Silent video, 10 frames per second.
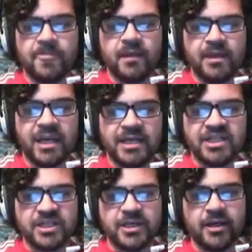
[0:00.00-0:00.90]

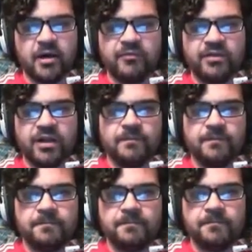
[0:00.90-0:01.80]
energy off that
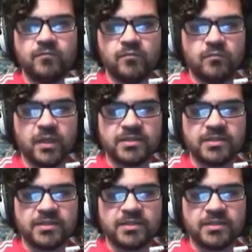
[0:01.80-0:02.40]
welder.